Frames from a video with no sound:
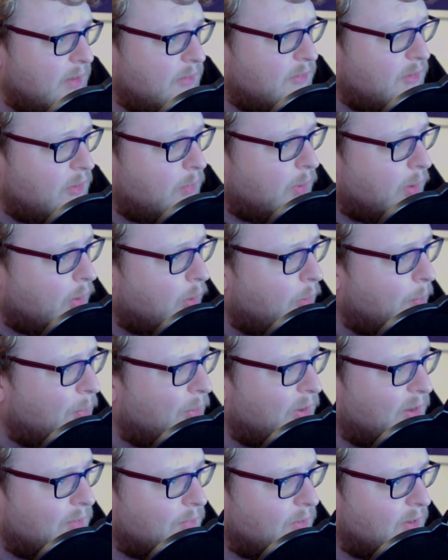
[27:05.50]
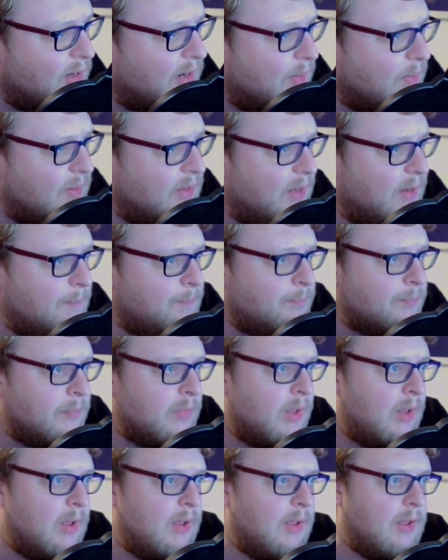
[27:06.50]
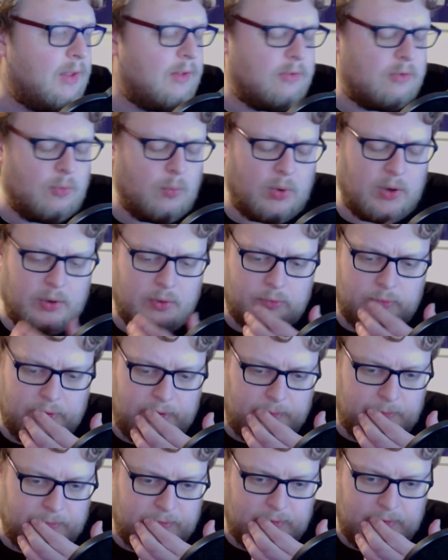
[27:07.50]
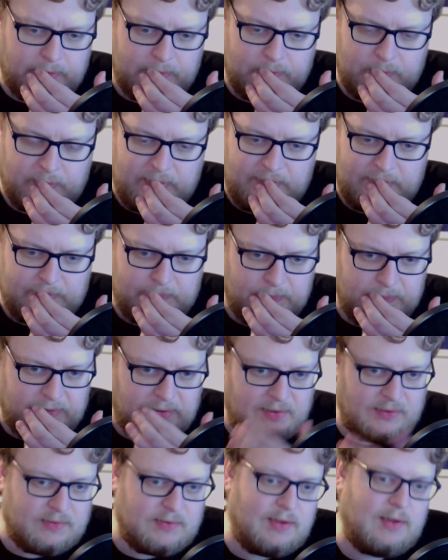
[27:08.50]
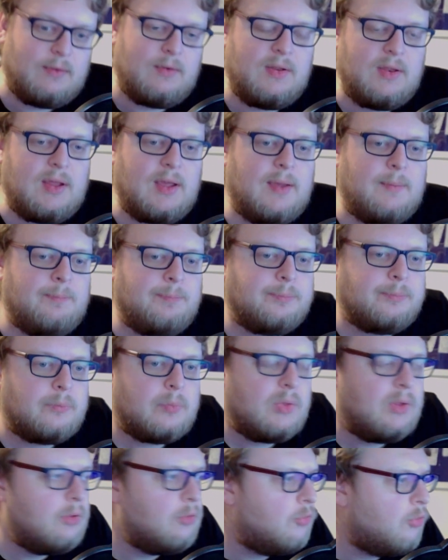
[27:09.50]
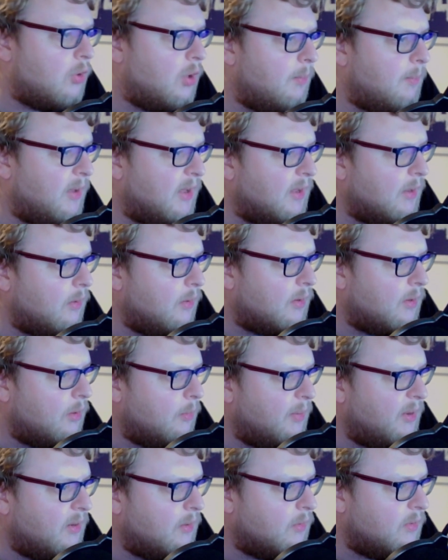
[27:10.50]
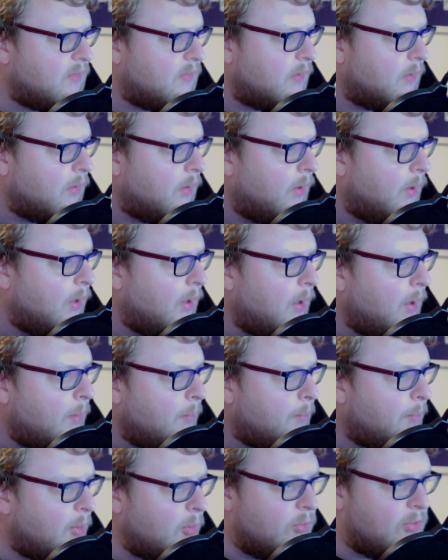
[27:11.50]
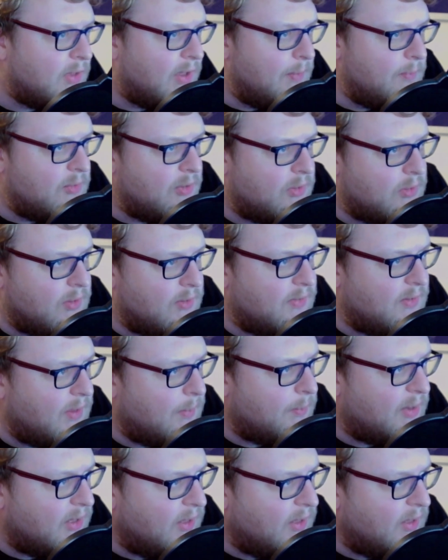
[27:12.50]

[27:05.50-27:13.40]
Zoo. I hop on every now and then into Wild Realms and I tweak some things here and there and try and make it look a little bit nicer. Both games I'd like to get back